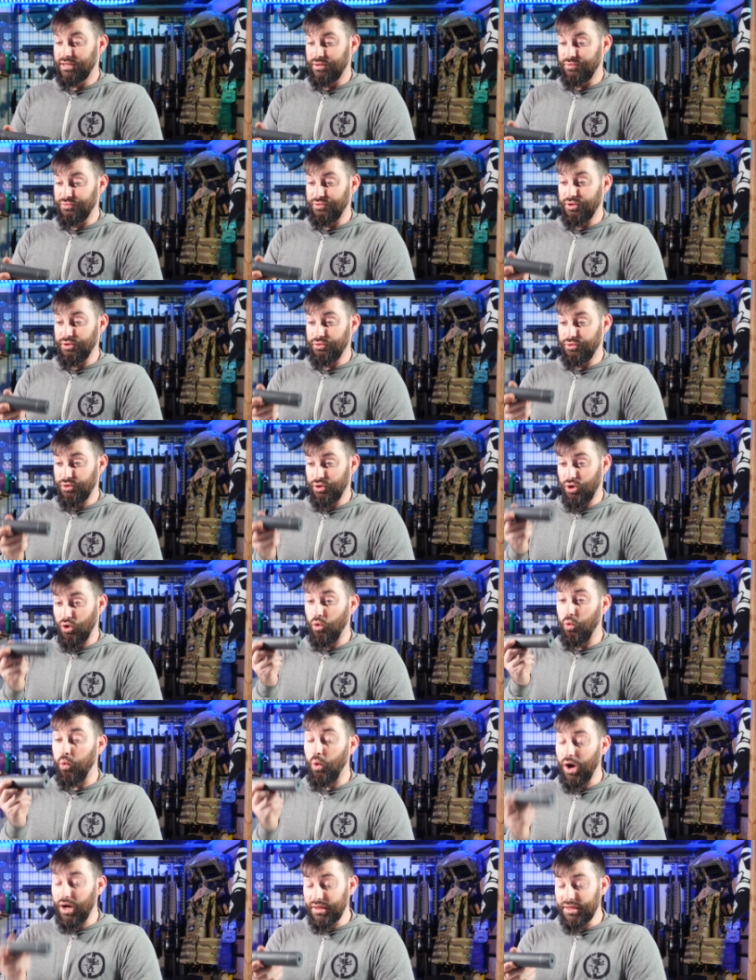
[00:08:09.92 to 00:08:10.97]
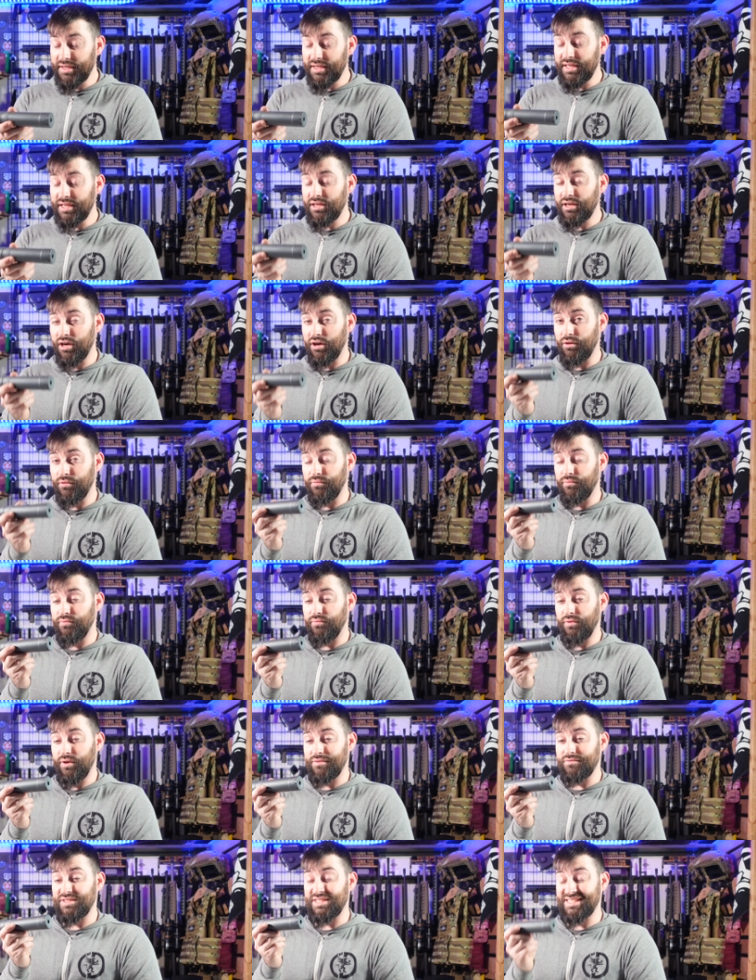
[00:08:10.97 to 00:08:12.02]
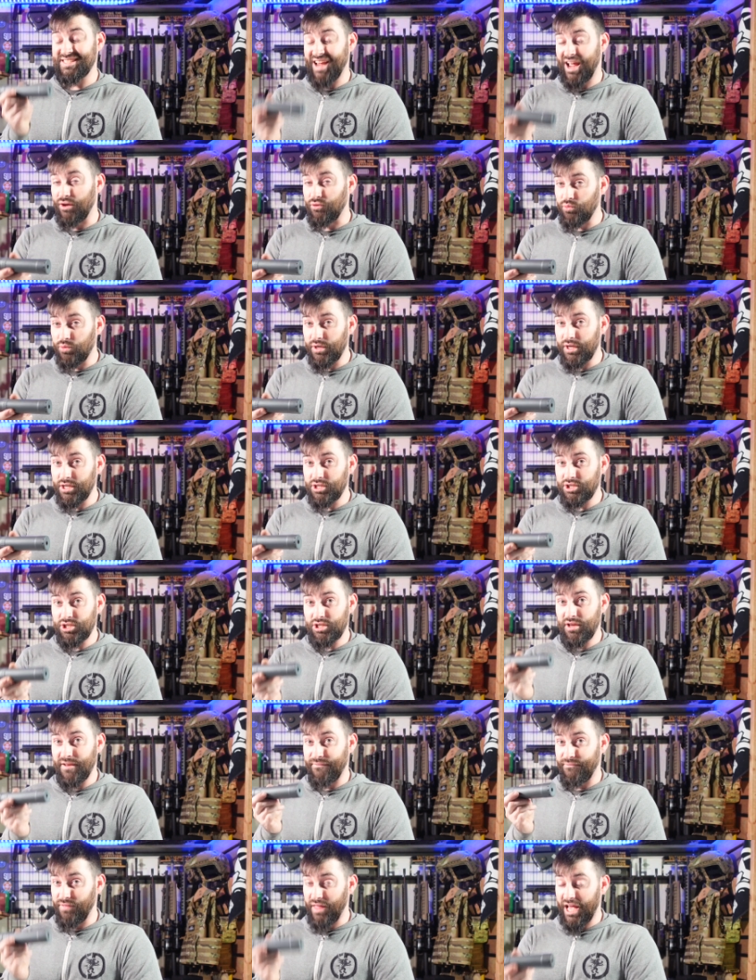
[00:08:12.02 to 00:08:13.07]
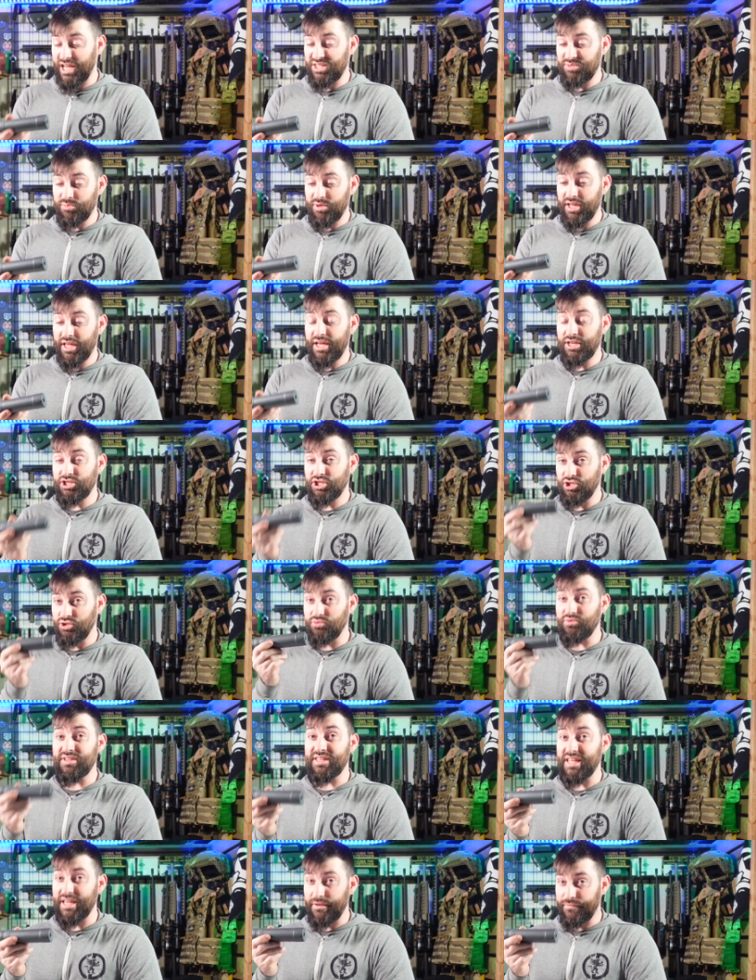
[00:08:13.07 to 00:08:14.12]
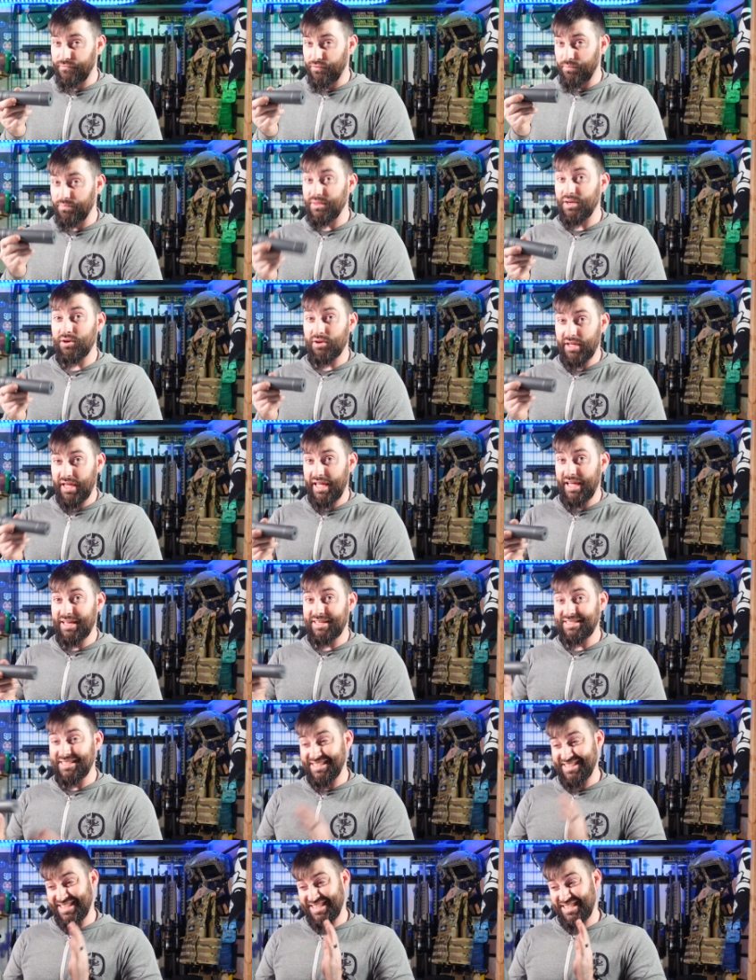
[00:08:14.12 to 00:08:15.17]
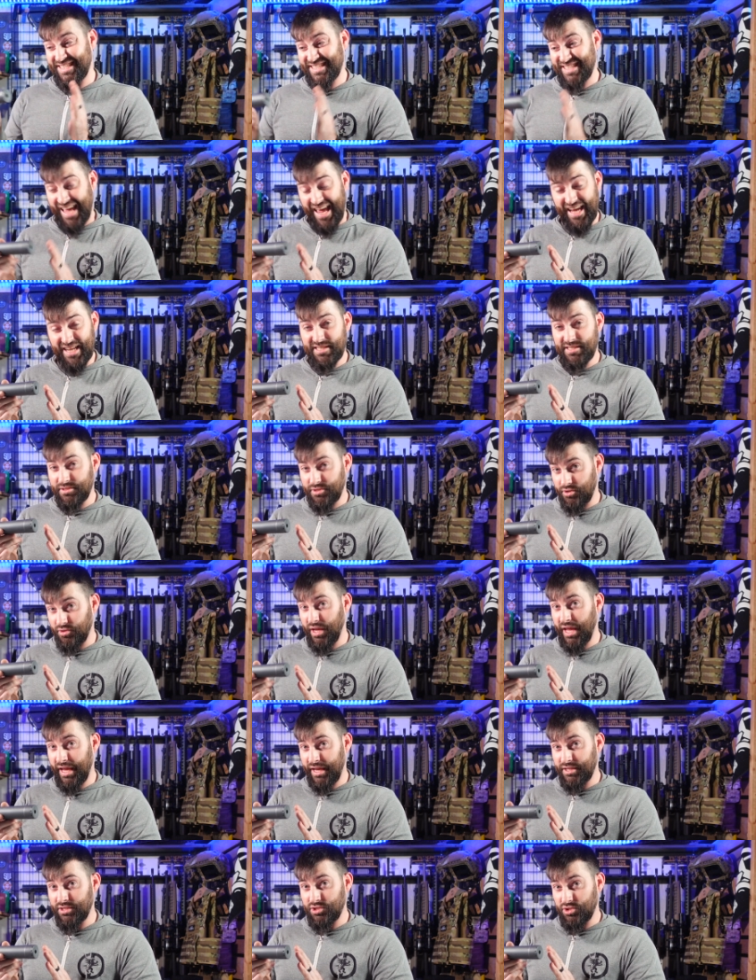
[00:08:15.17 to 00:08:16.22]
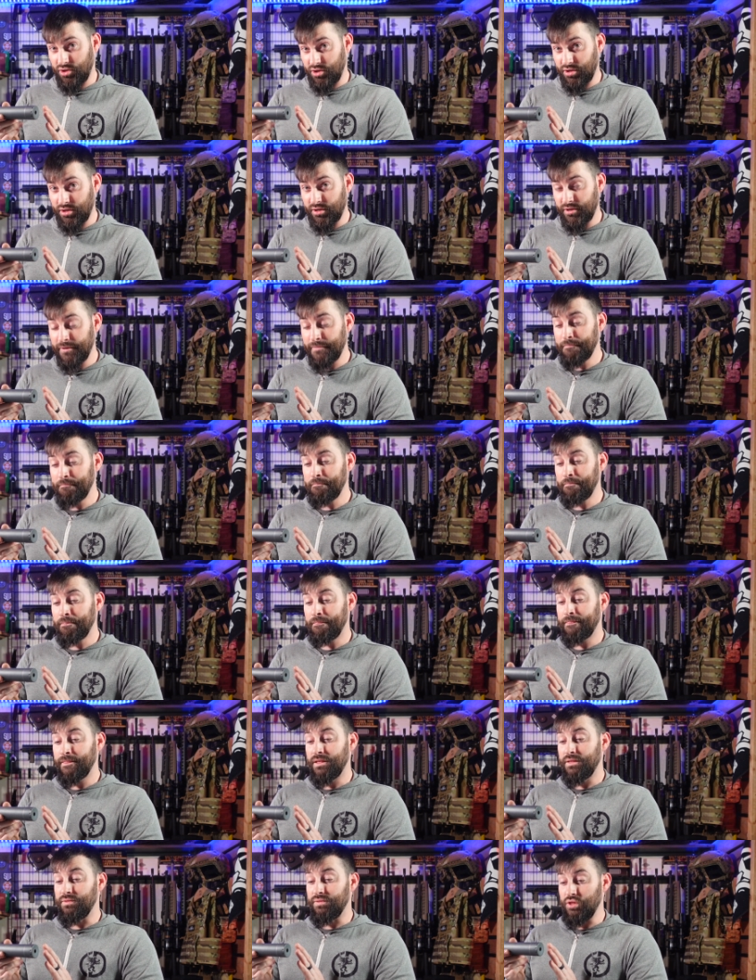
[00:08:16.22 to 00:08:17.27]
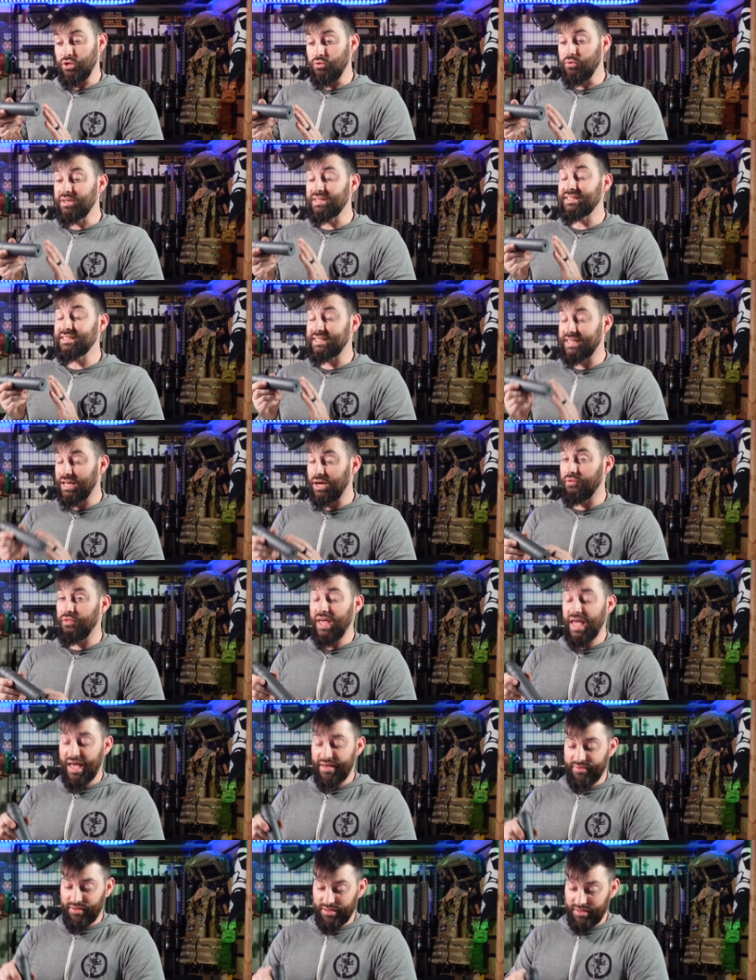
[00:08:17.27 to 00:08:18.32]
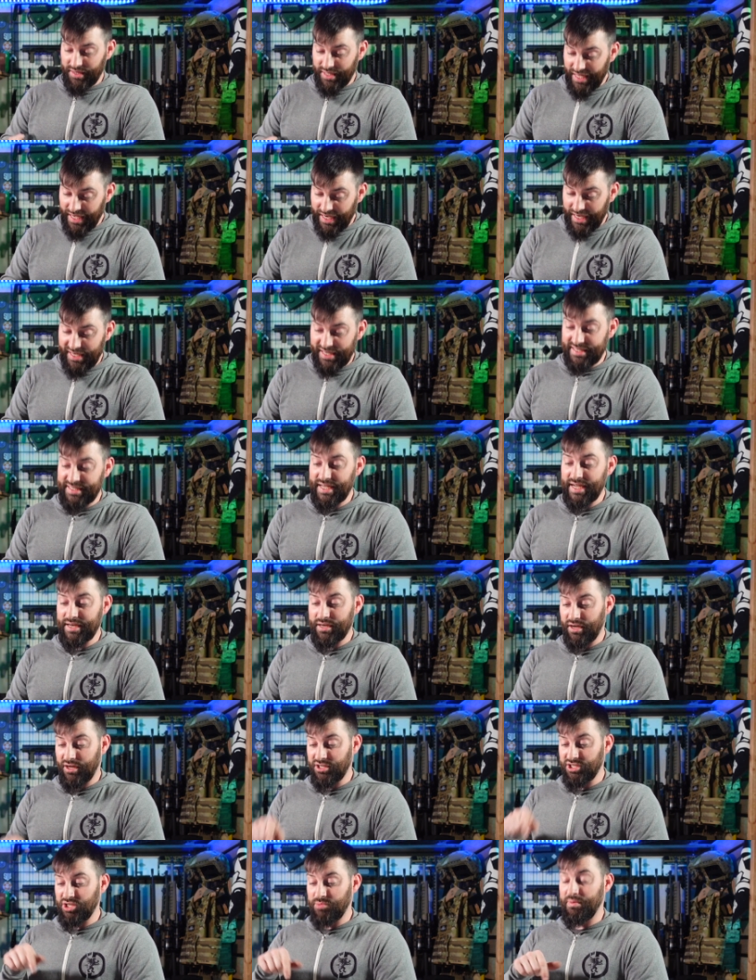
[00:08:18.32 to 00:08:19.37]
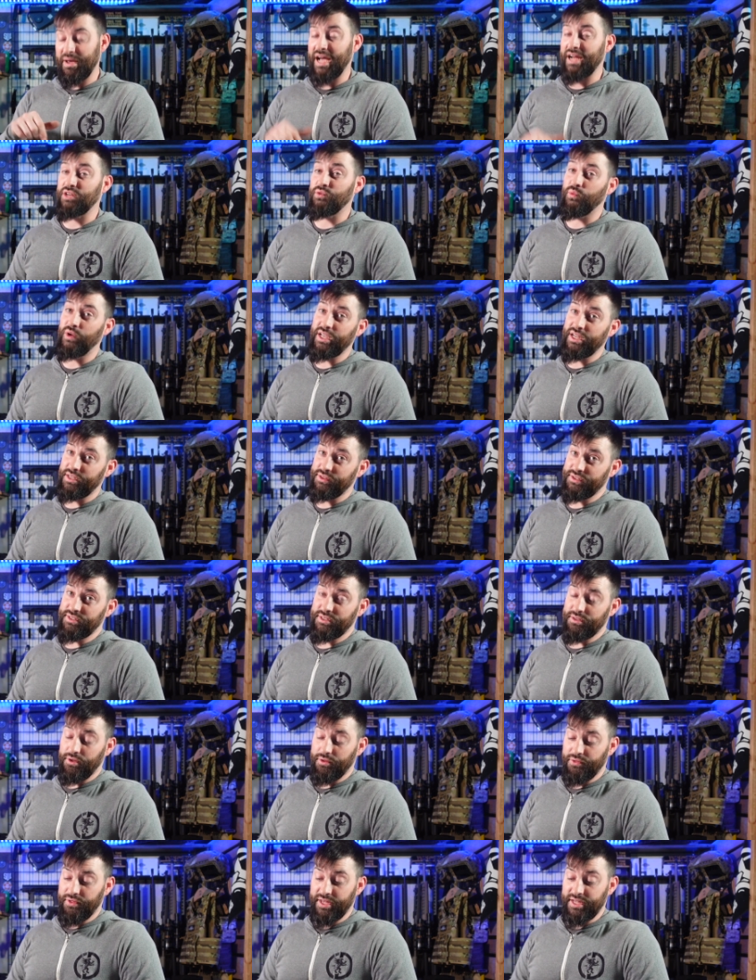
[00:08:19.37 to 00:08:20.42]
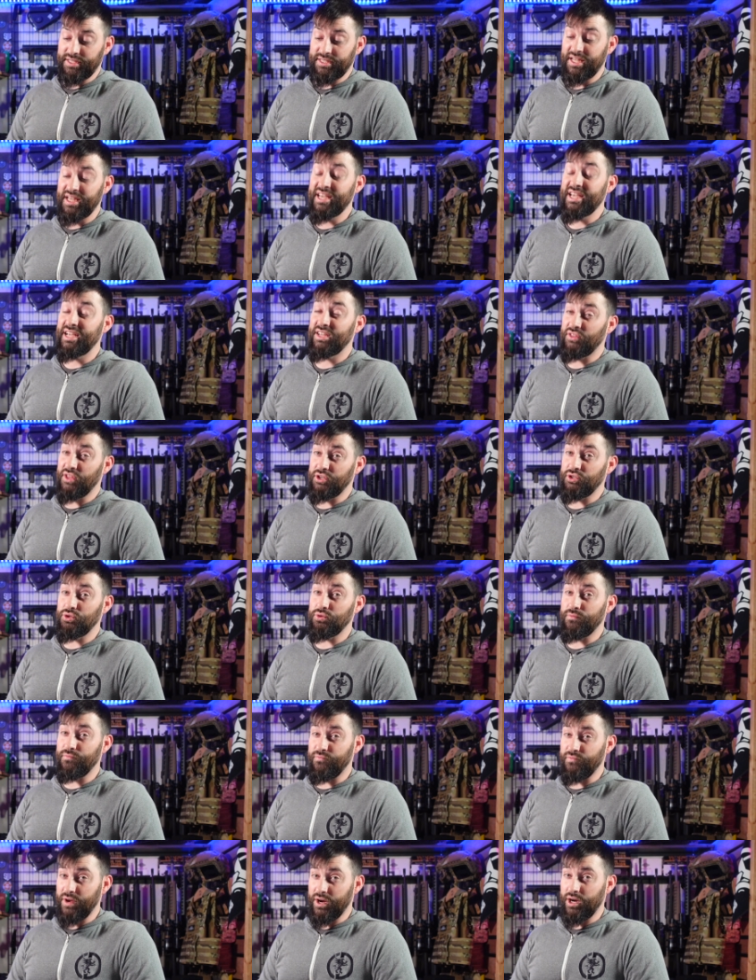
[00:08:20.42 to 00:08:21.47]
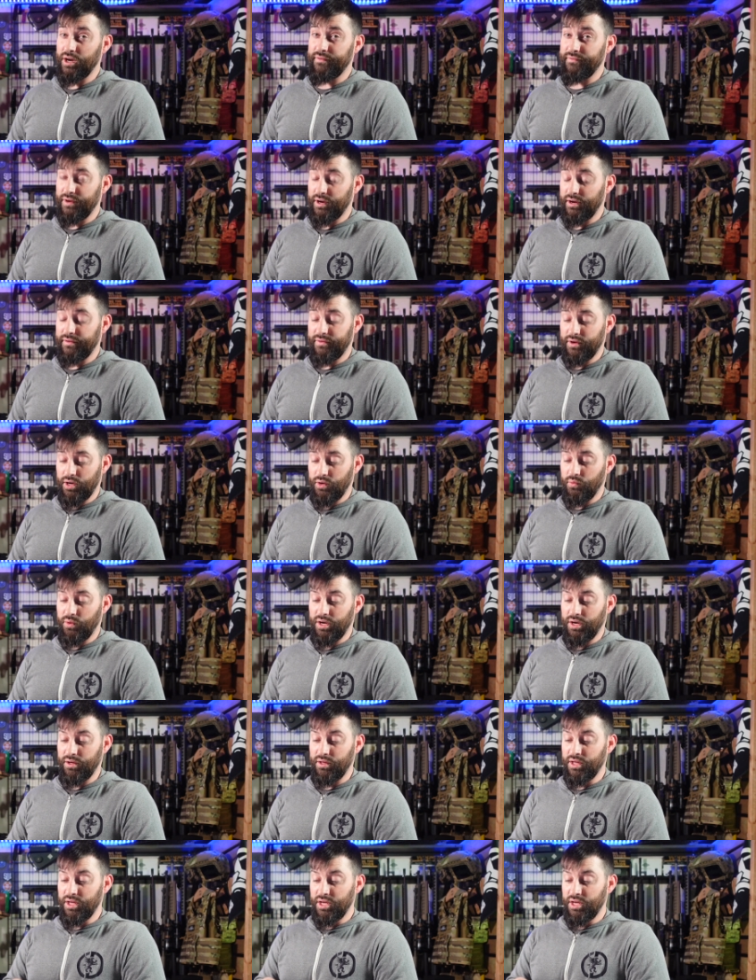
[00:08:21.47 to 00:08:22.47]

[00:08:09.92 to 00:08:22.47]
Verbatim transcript: The, the quality of, of sound reduction and flash mitigation you get from their cans and the size that their cans are, you can tell they have a lot of technology packed away into these little things and they do very, very, very well.